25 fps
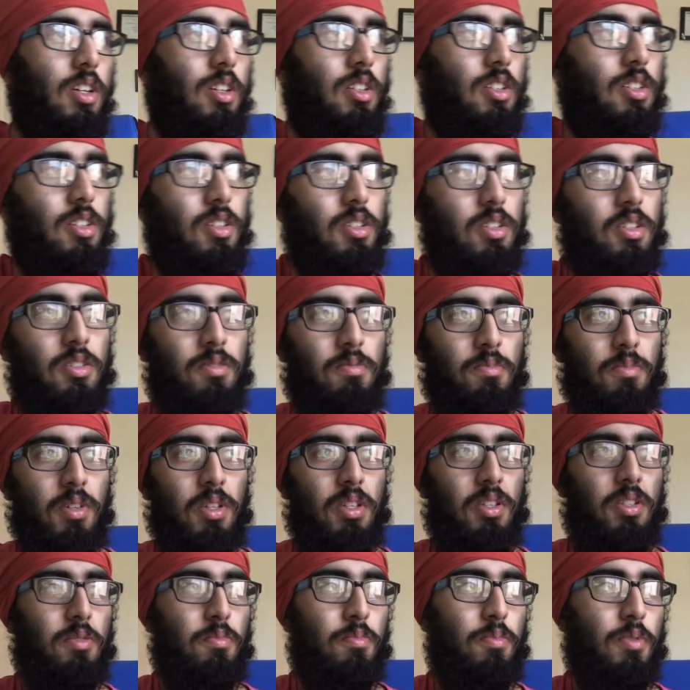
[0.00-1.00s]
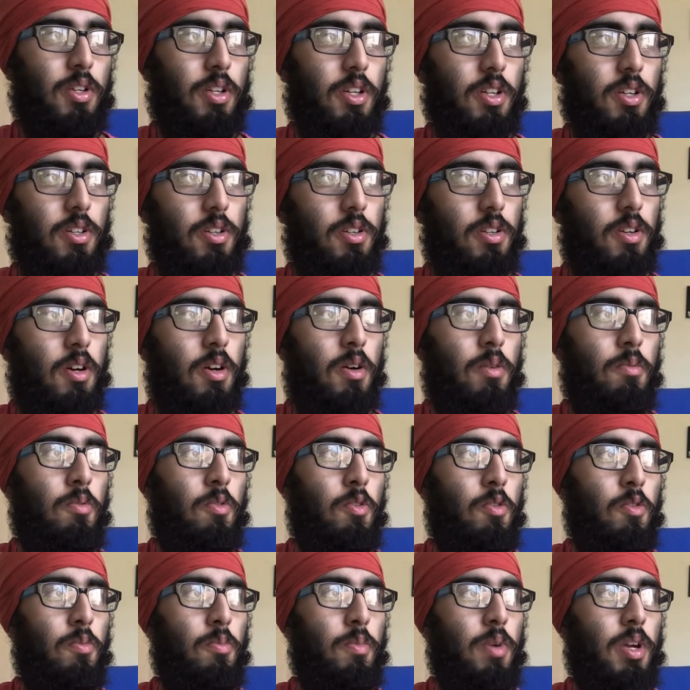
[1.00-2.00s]
She just makes a pretty good
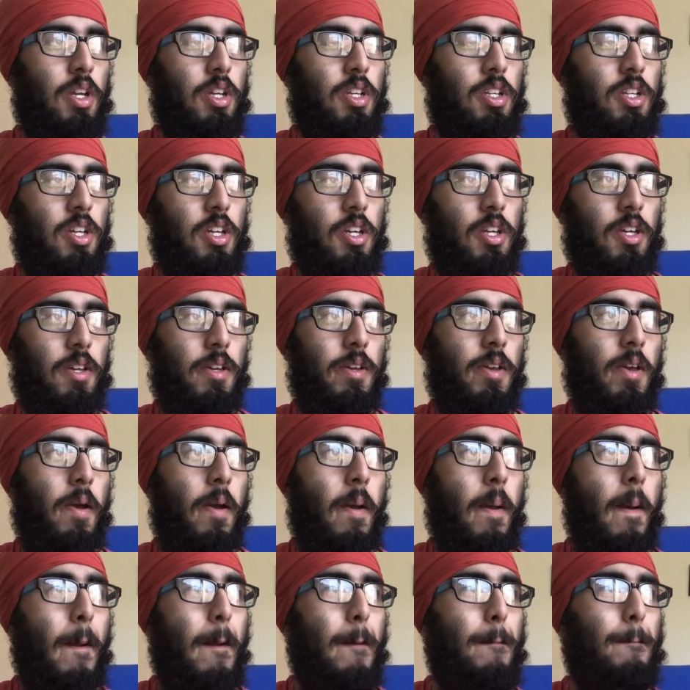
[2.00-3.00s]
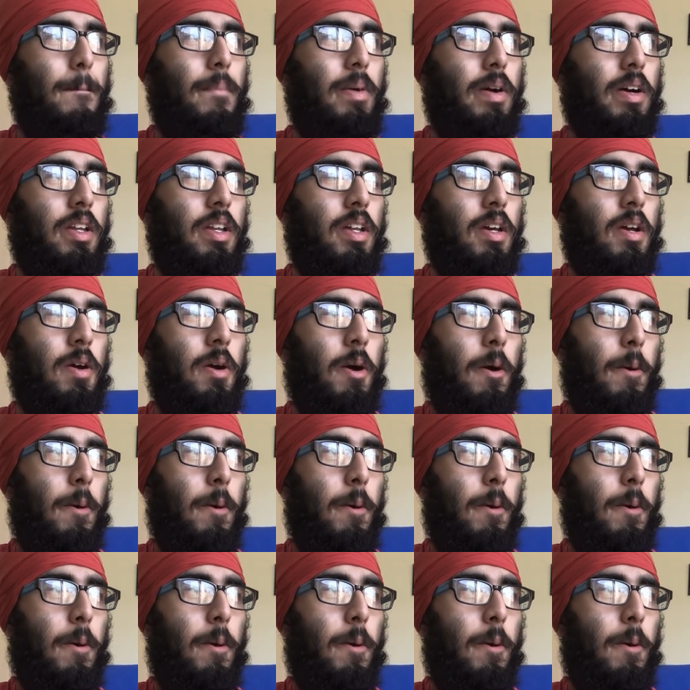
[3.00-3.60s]
homemade tea. But